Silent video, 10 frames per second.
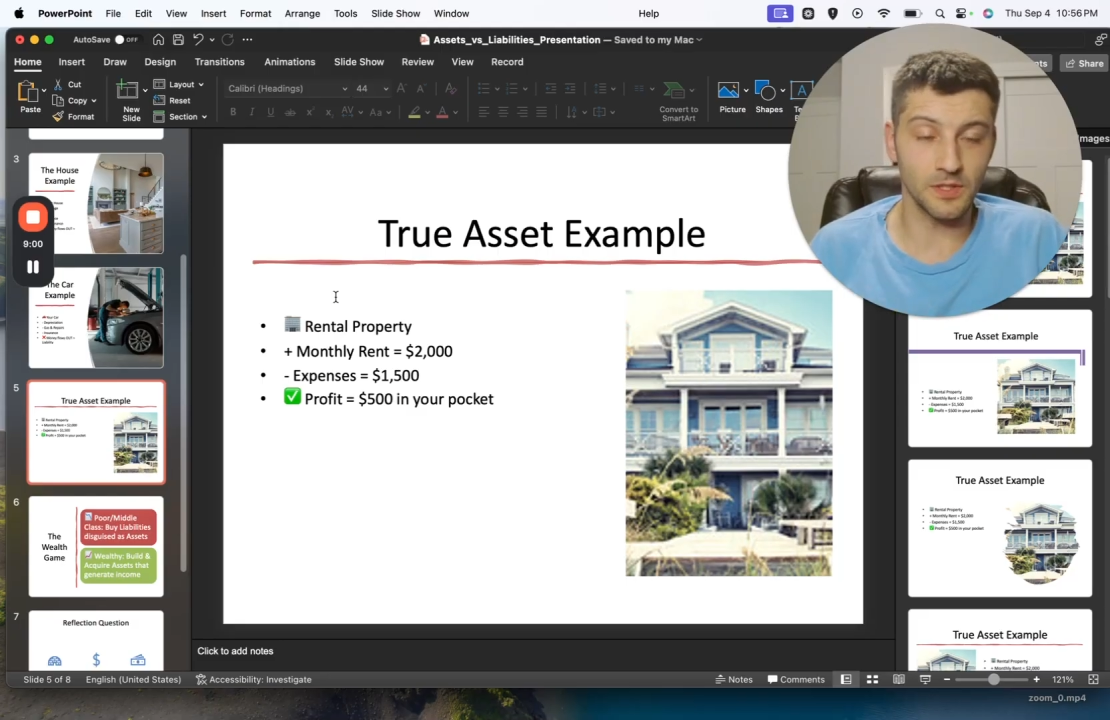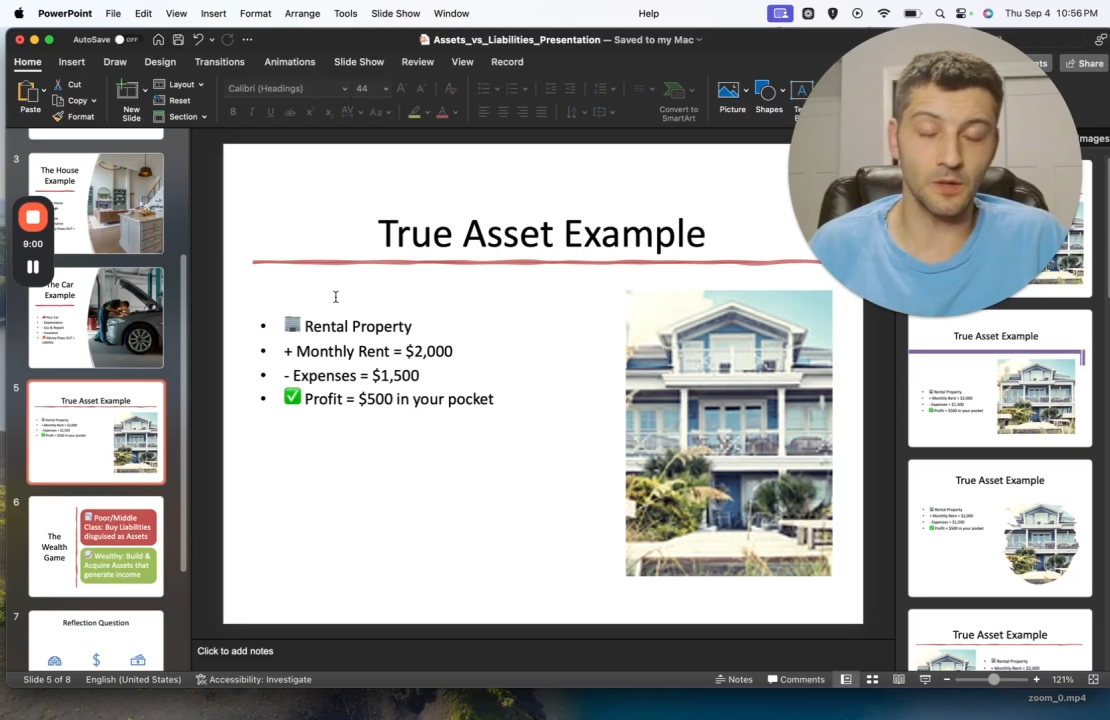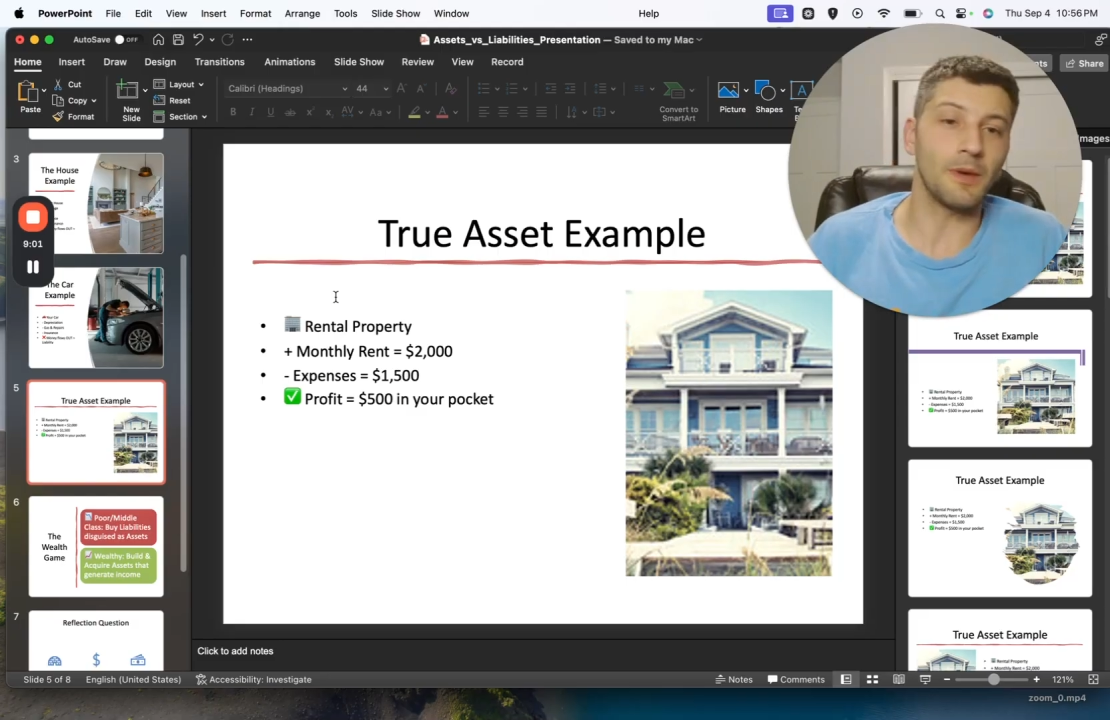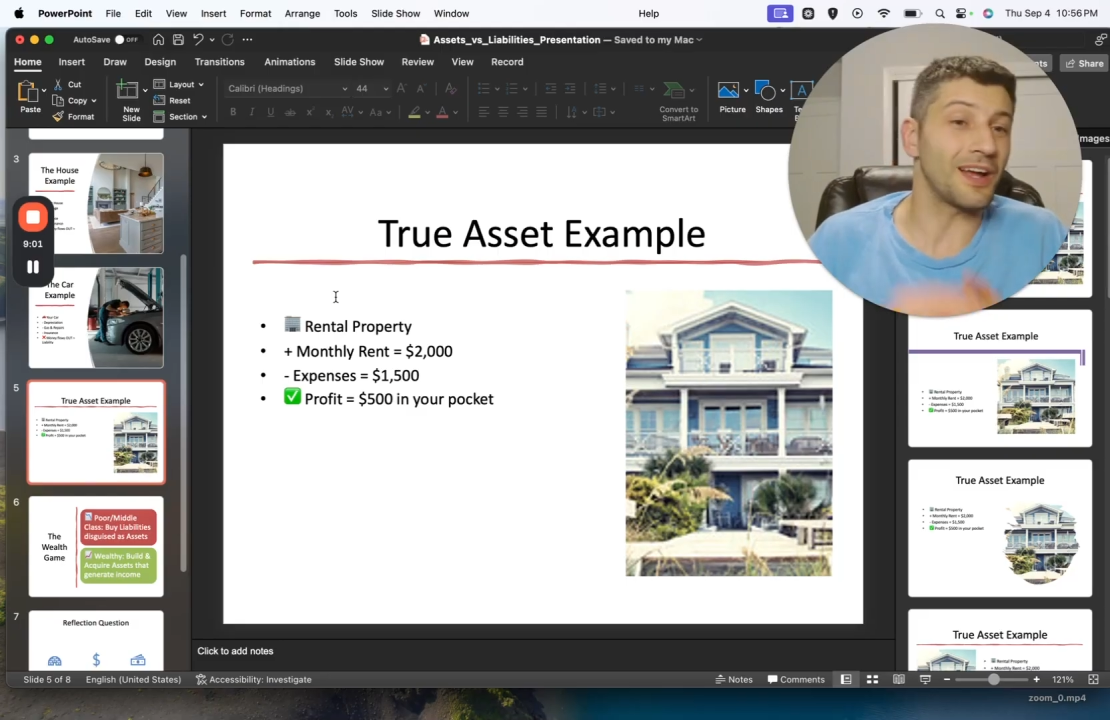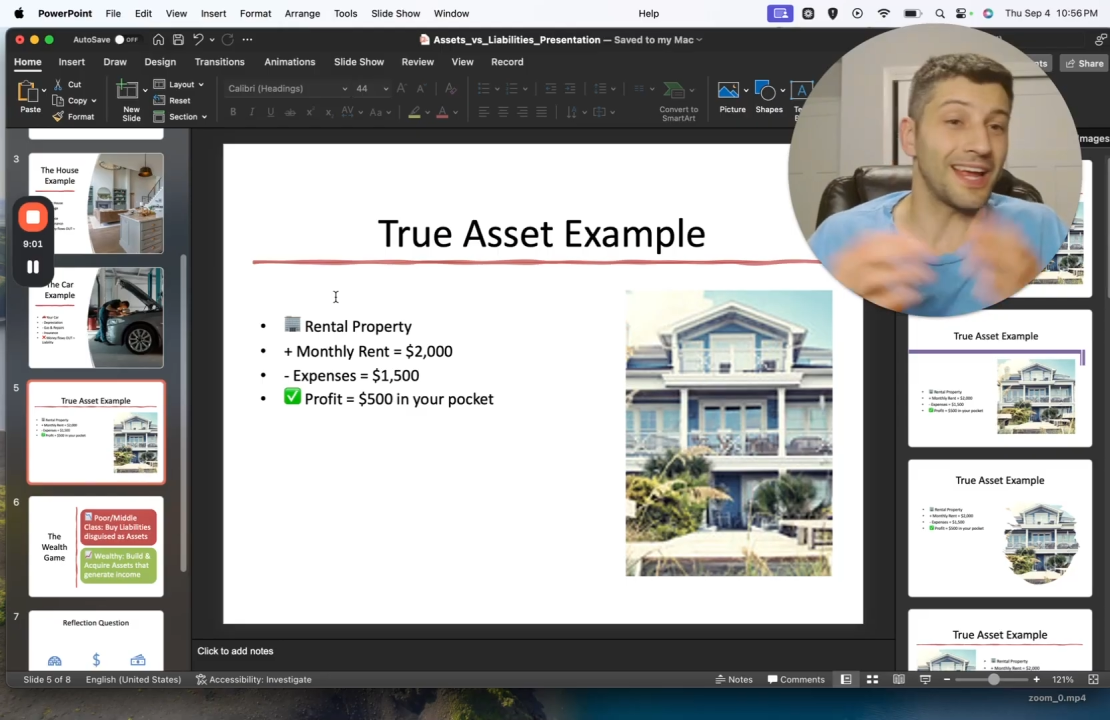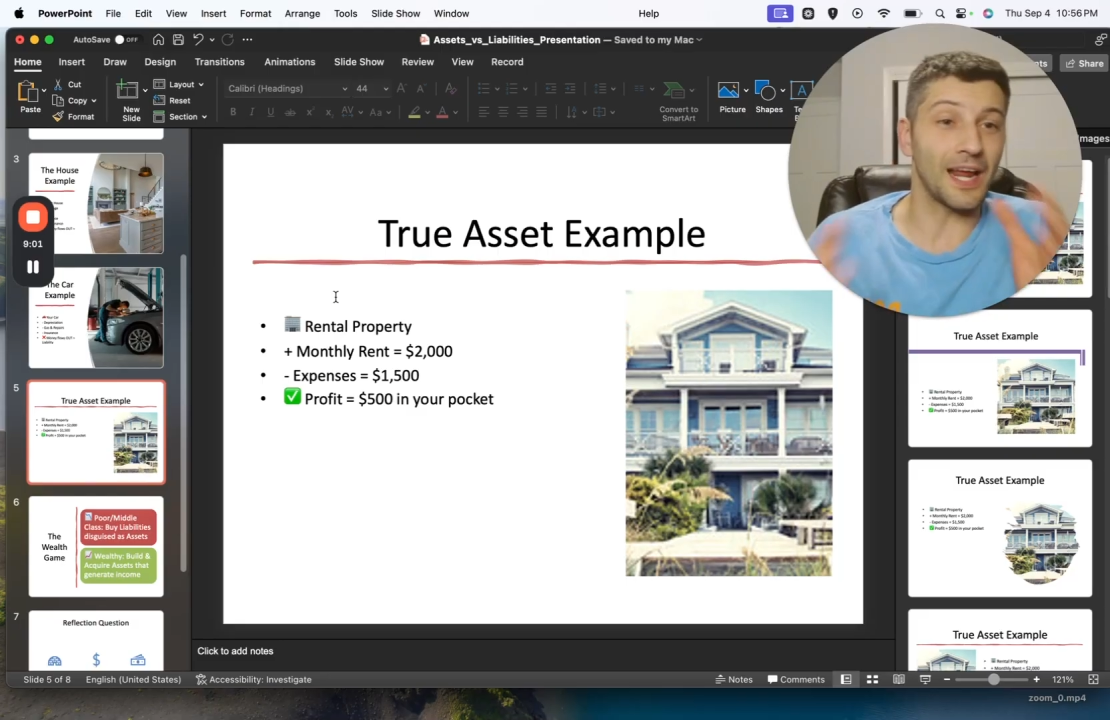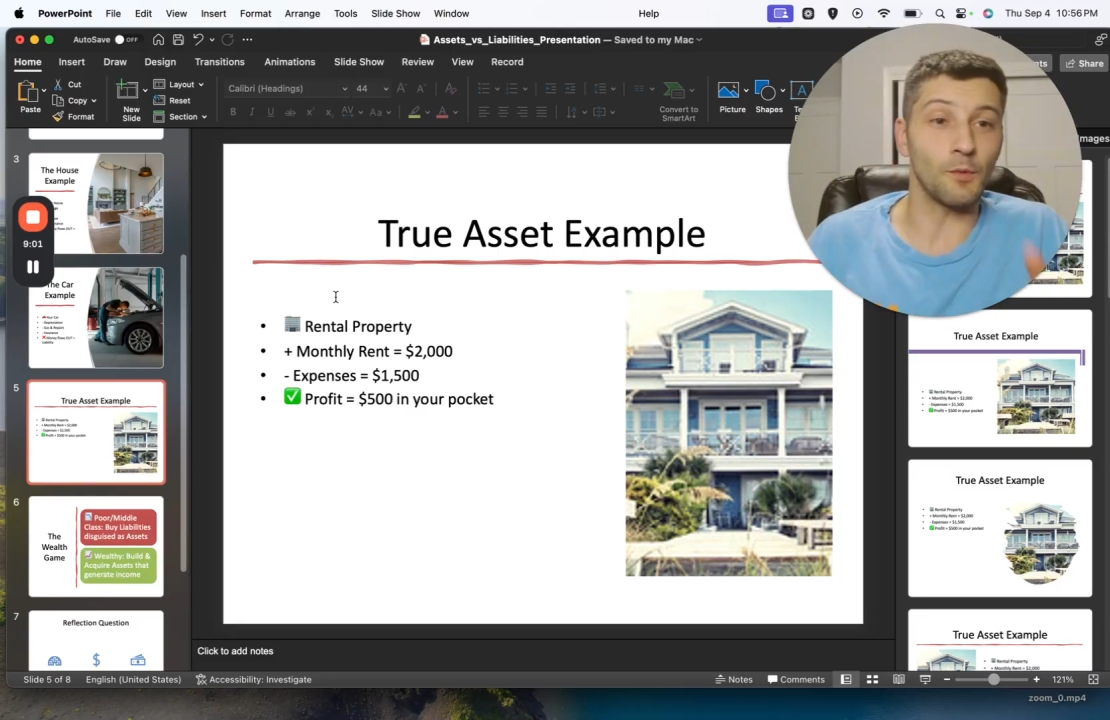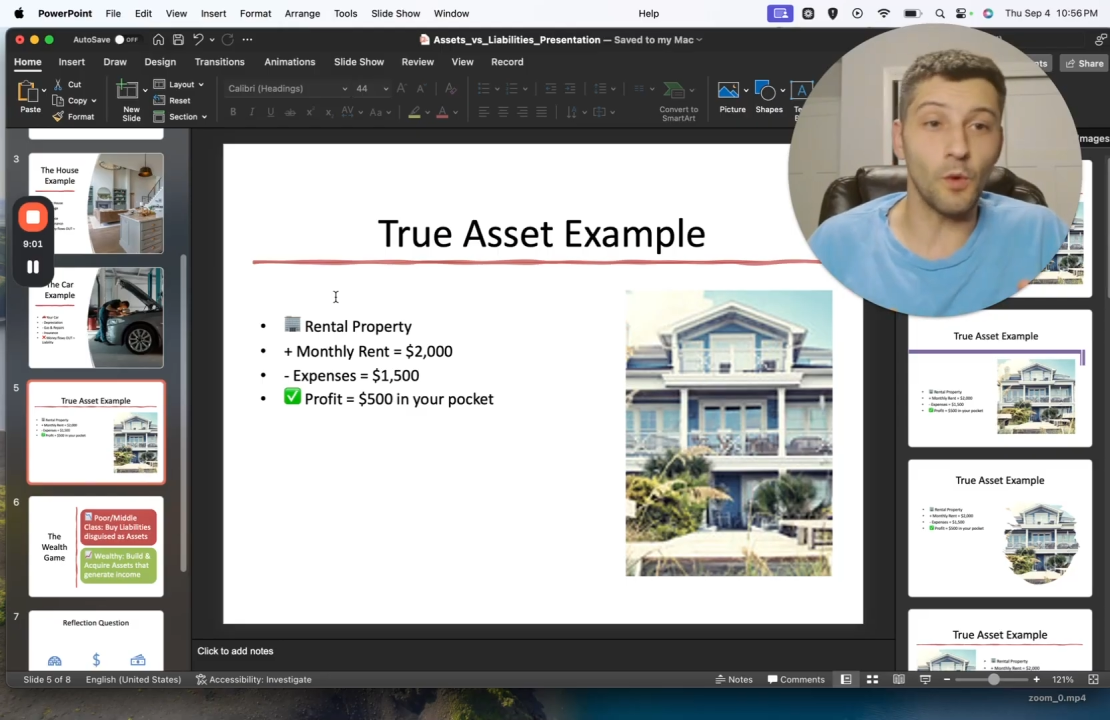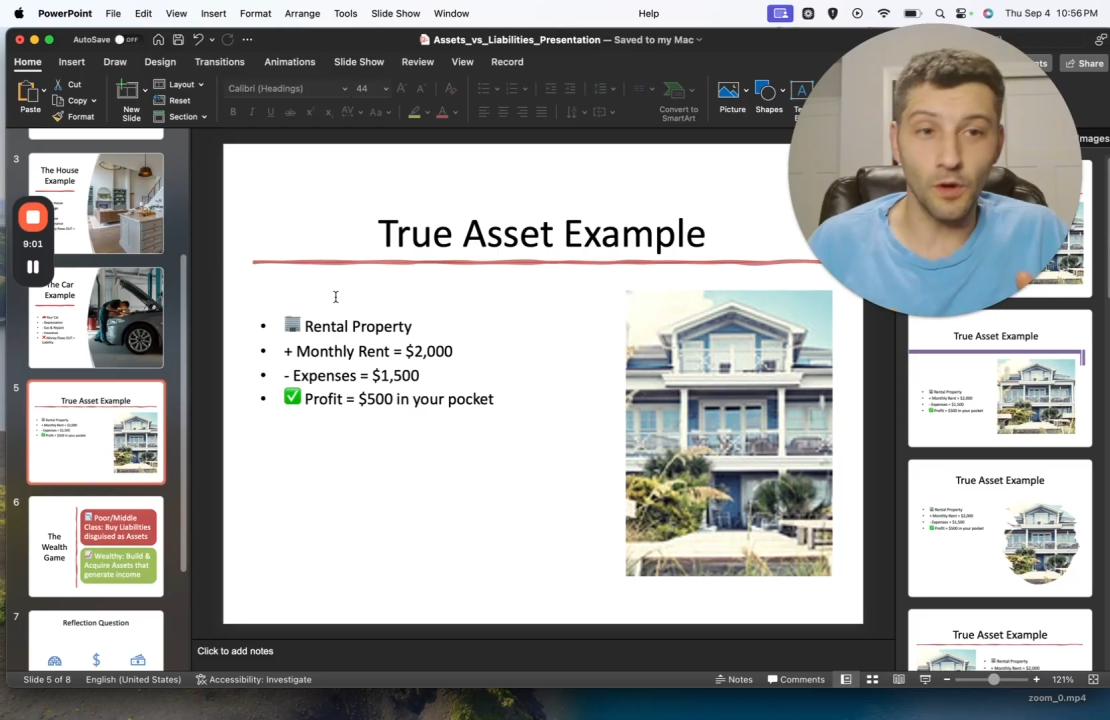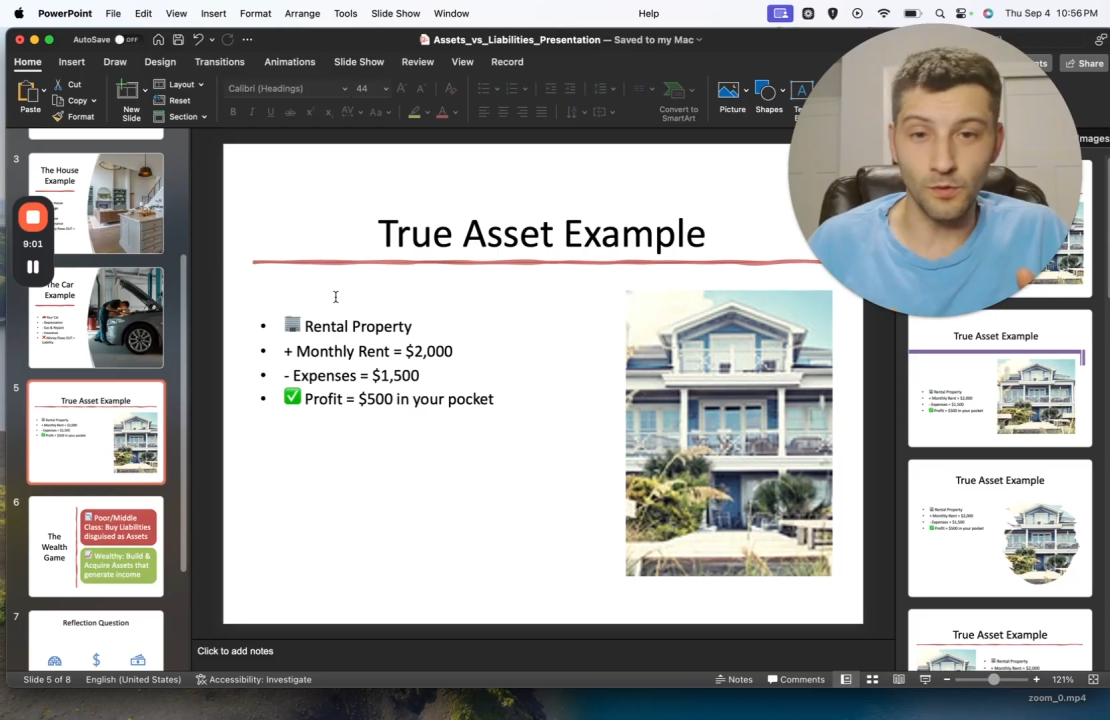So again, I
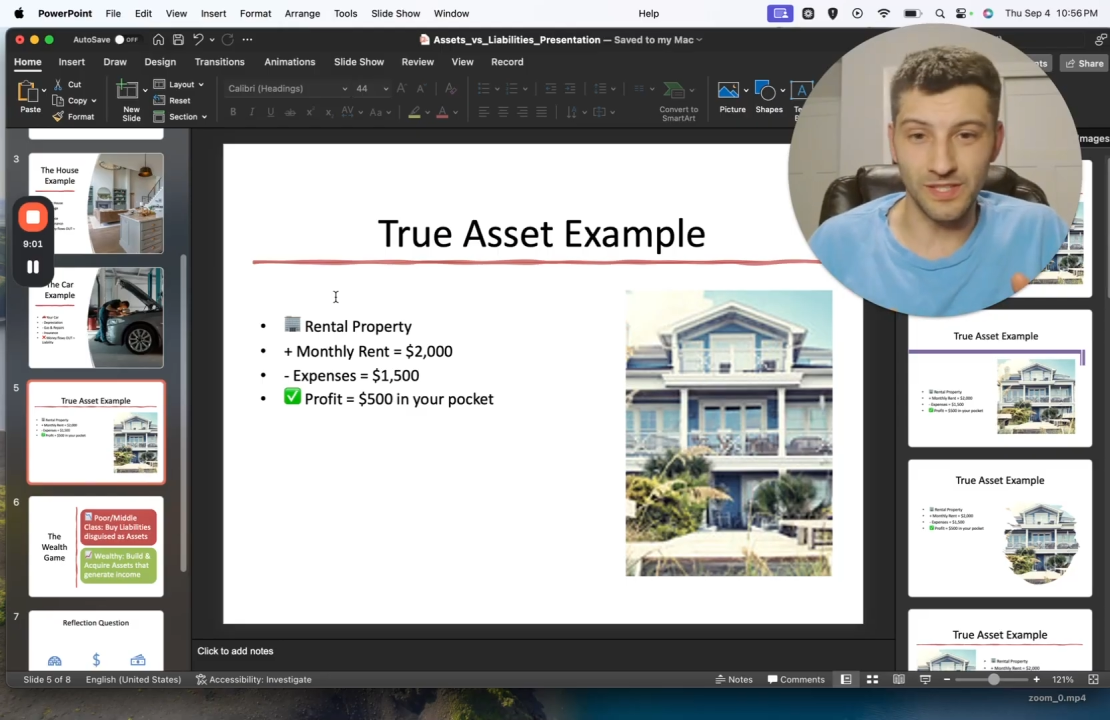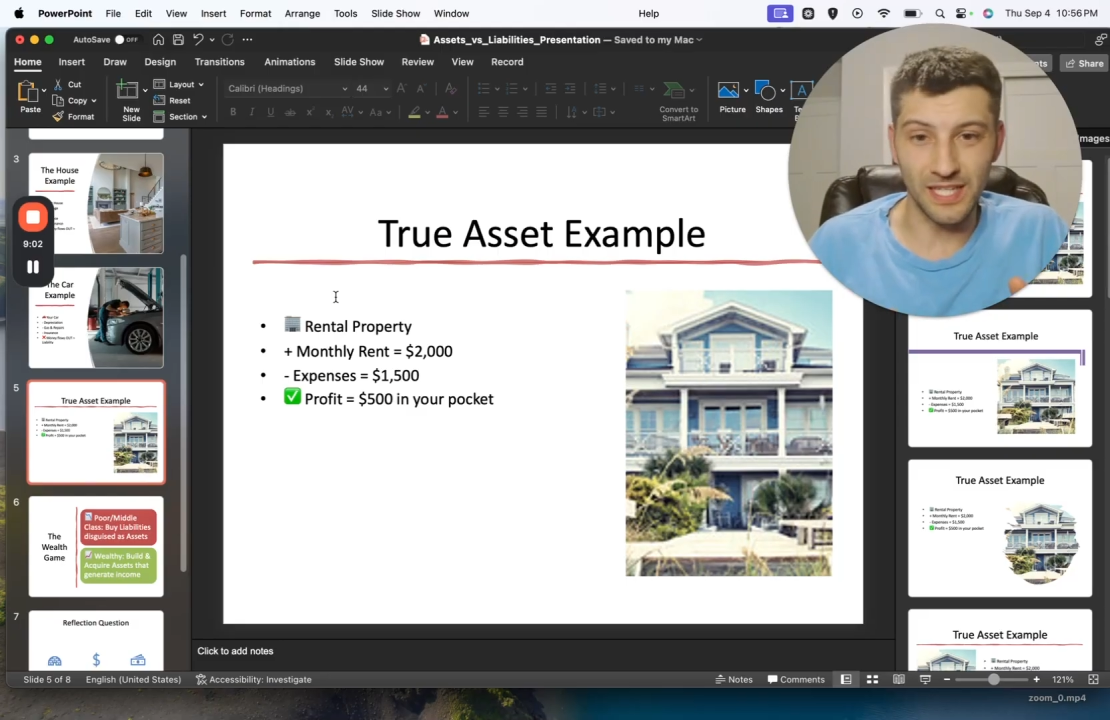won't go